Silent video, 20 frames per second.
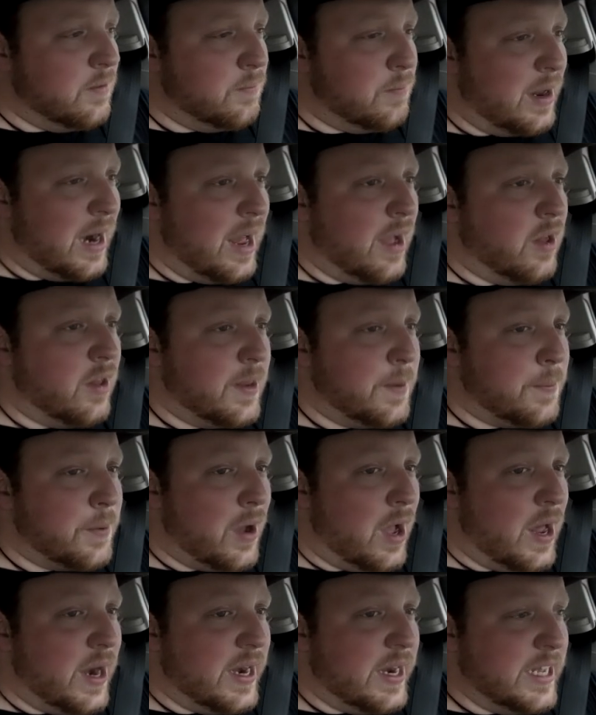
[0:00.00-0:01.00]
but I only
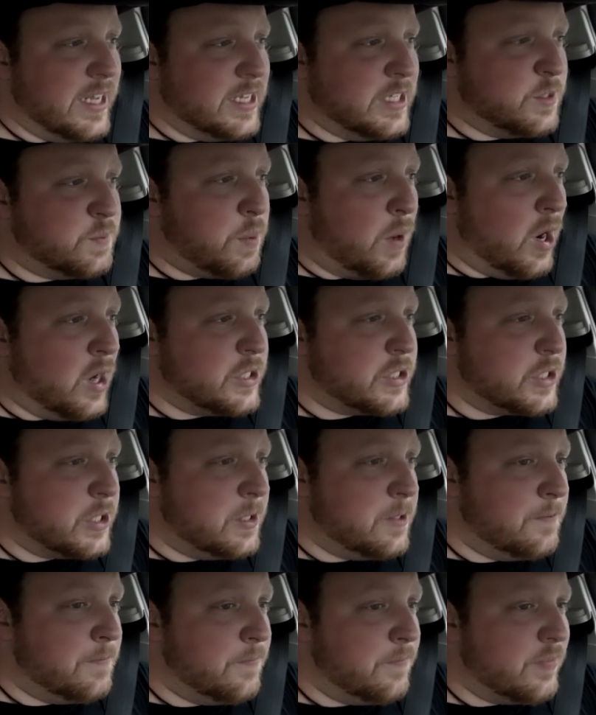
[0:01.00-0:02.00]
brought his
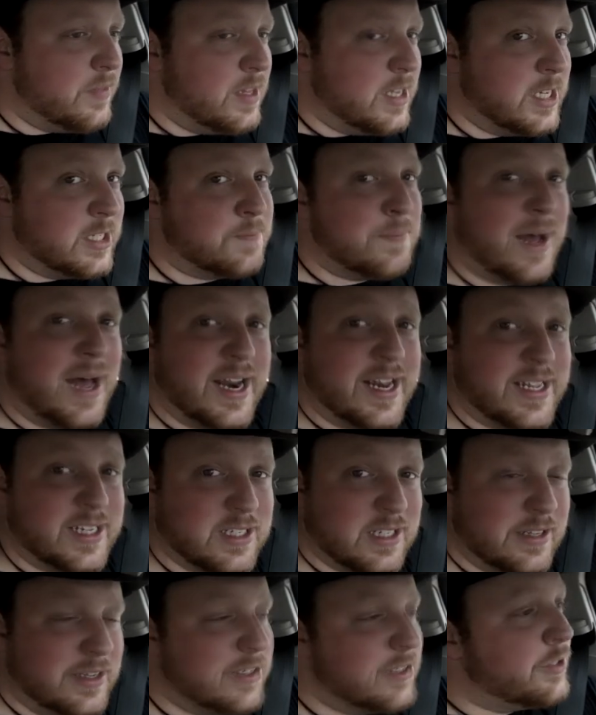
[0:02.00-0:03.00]
partial. His body is
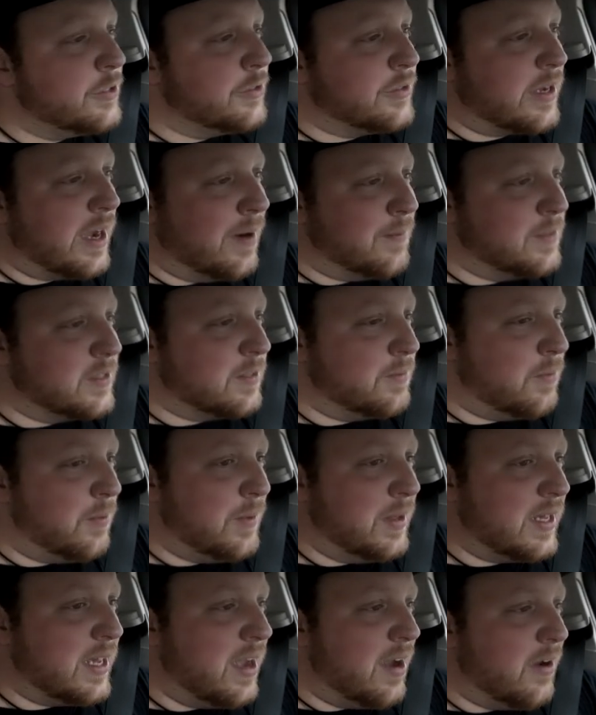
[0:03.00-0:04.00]
a little too cumbersome to
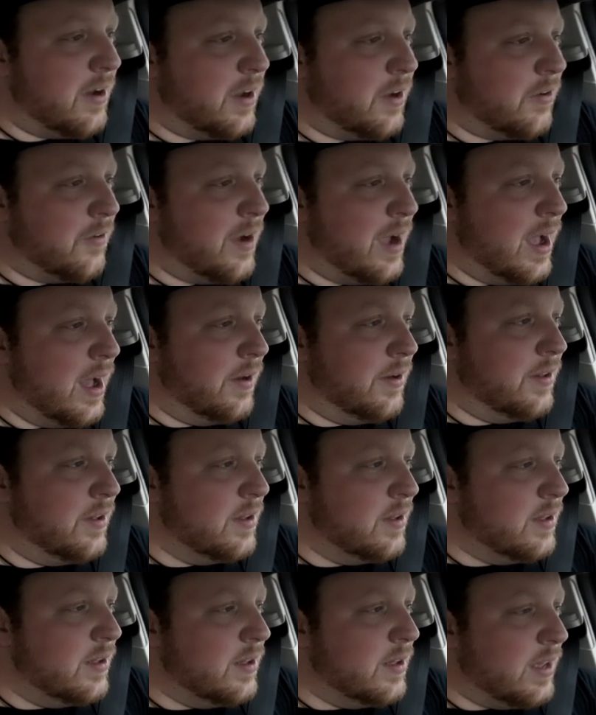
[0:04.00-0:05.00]
be carrying around
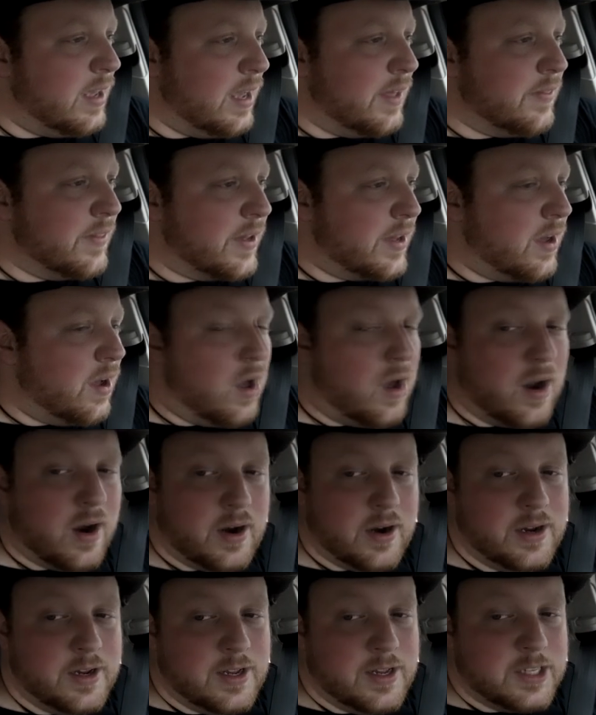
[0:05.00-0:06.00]
in the
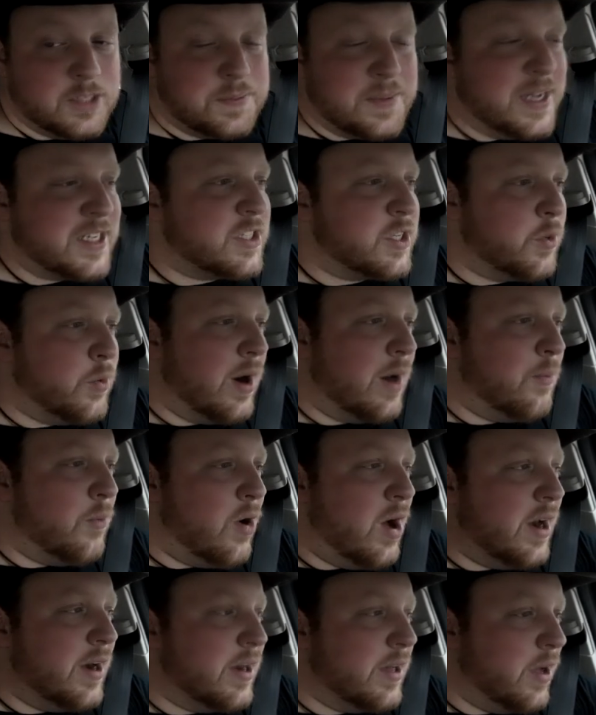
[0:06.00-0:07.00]
car, especially when I'm
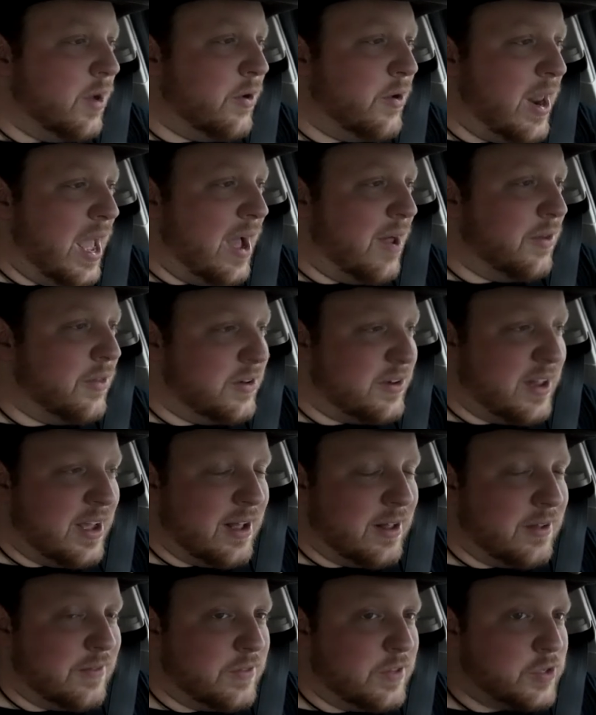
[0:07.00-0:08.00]
wanting to go down the
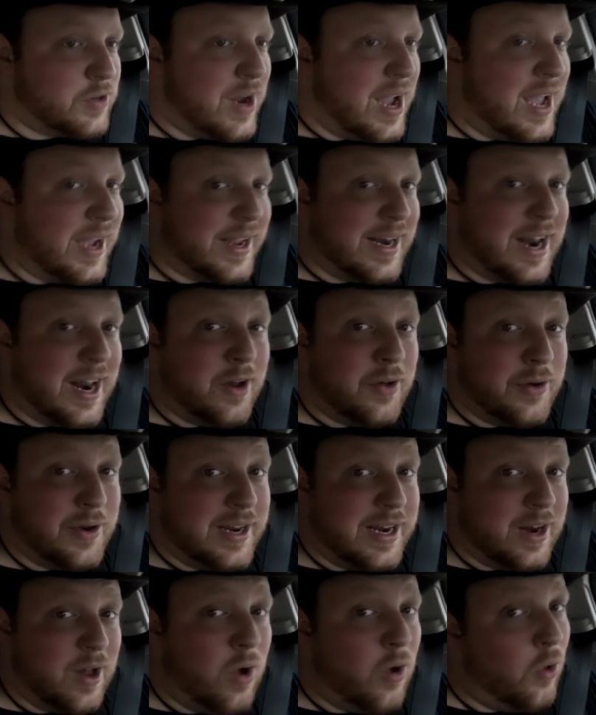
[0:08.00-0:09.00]
tail of the dragon. I don't
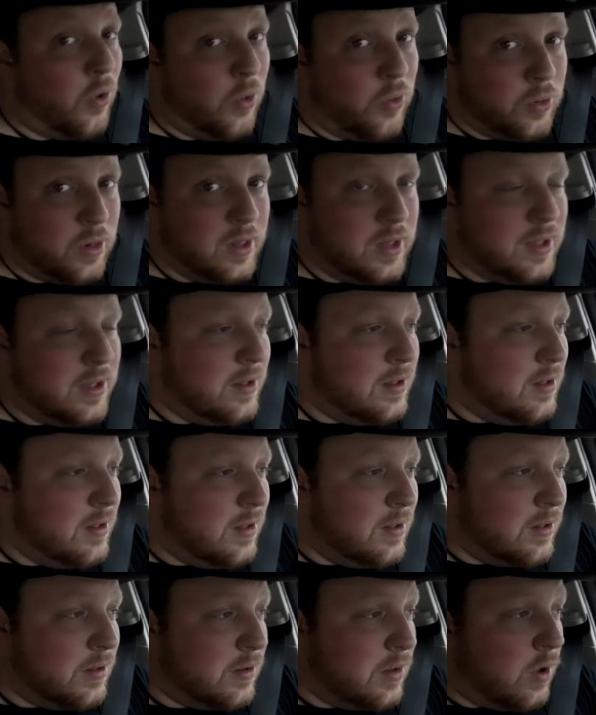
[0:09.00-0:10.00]
need a whole
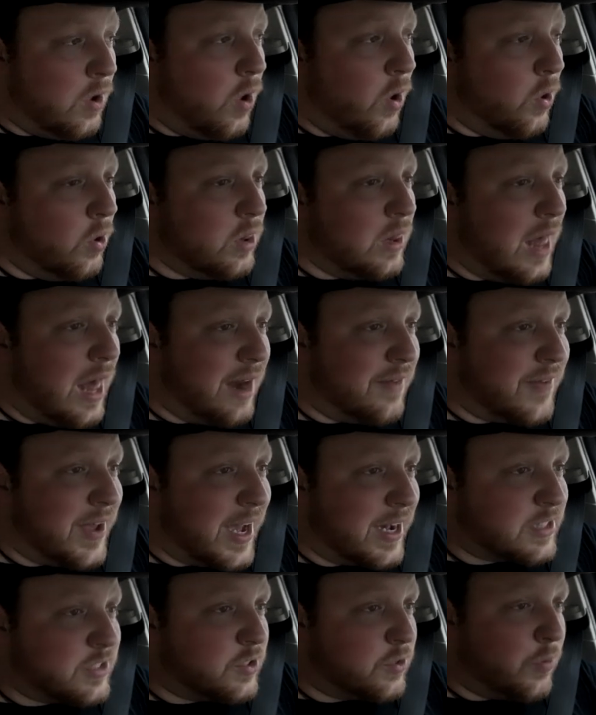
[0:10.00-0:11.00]
whole lot of
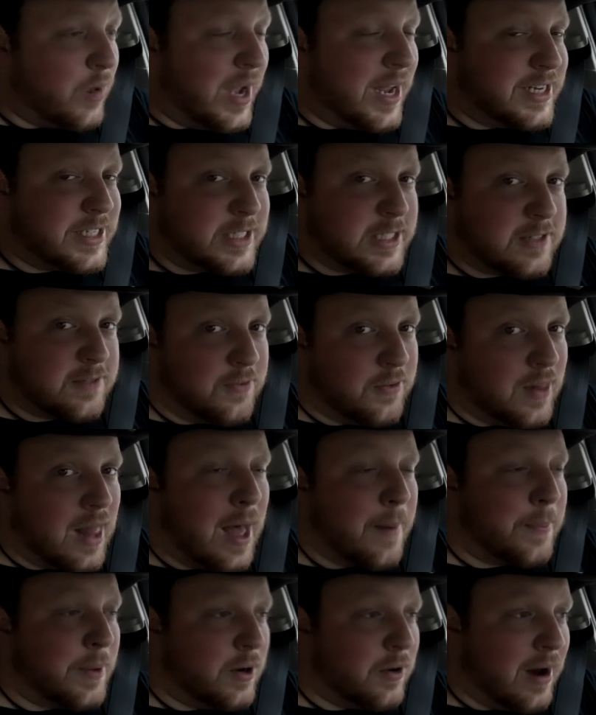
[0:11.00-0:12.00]
extra weight just
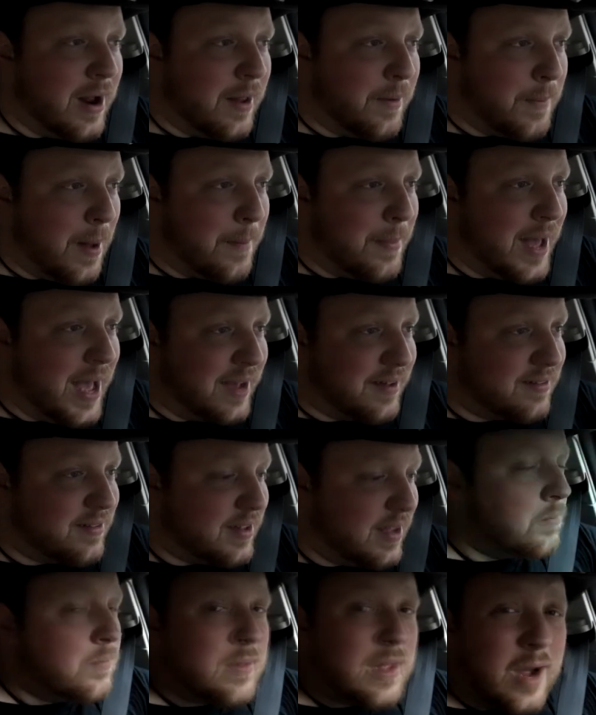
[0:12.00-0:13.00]
flopping around my back
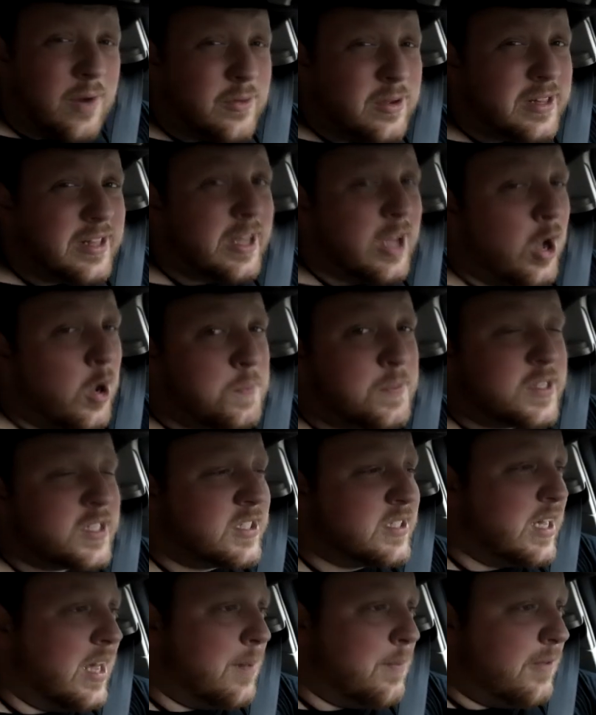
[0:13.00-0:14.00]
seat. I really hope this
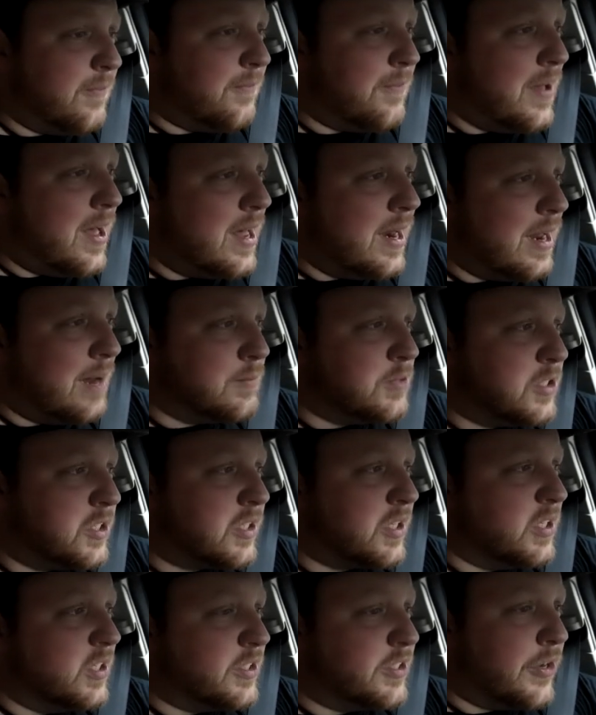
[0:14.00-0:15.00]
is going to be fun. I'm just
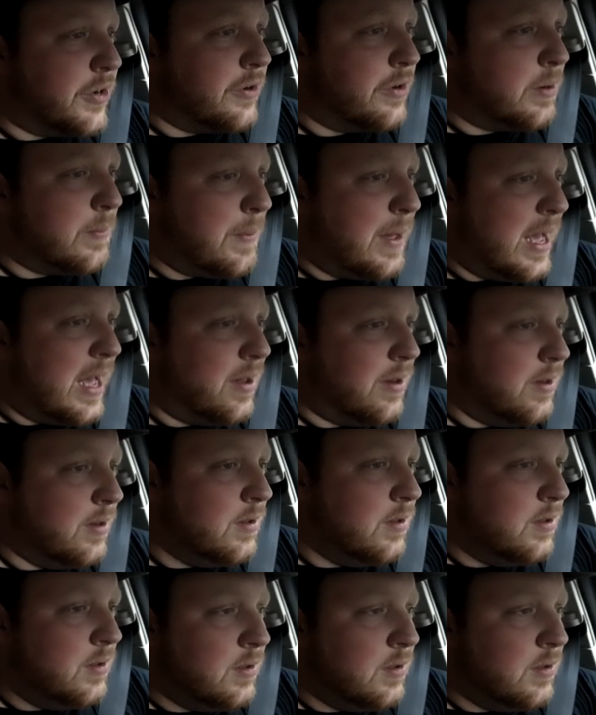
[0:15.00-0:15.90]
concerned about